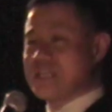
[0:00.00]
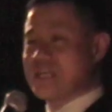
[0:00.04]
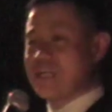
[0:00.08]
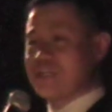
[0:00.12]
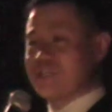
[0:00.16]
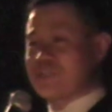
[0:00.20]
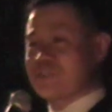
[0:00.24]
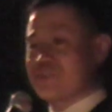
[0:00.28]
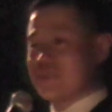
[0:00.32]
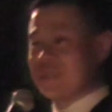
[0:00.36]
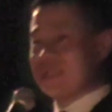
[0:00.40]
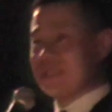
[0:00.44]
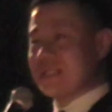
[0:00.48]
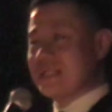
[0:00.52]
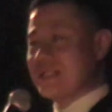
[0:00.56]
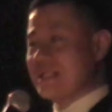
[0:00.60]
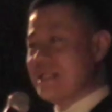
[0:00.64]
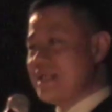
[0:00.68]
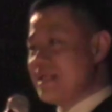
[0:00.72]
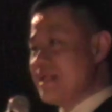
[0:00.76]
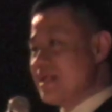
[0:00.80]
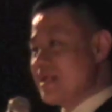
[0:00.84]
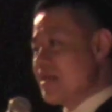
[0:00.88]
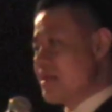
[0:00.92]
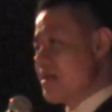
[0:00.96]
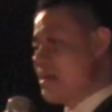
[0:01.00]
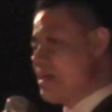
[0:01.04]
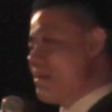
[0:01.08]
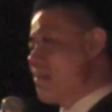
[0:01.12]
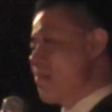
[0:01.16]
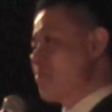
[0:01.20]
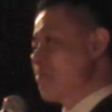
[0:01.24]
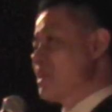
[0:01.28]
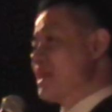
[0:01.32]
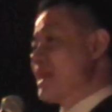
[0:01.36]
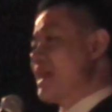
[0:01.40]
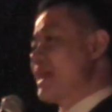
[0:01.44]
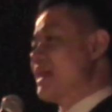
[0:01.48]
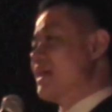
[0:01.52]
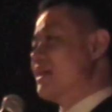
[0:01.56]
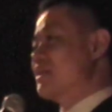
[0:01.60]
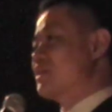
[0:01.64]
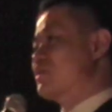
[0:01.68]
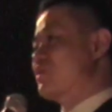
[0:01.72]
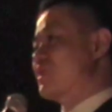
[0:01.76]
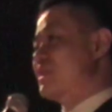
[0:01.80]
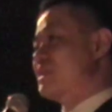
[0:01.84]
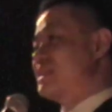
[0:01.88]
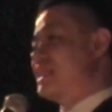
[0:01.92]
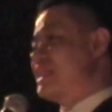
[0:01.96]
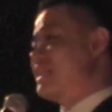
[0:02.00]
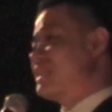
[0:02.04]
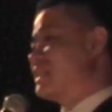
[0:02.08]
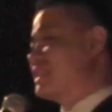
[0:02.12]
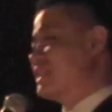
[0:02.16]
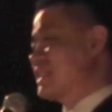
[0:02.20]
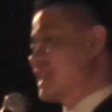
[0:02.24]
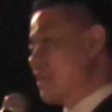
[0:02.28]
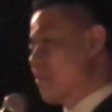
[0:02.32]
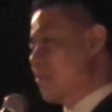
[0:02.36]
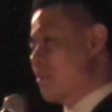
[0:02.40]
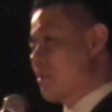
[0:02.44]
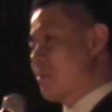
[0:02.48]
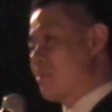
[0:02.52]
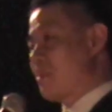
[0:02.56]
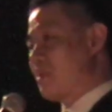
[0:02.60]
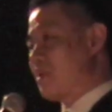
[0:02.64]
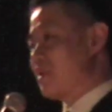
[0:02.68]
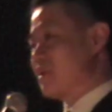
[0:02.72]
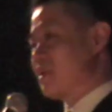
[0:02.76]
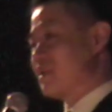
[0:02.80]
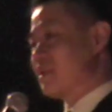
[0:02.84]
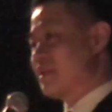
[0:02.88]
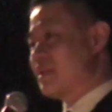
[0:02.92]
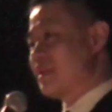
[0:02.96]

country, Black history is inseparable.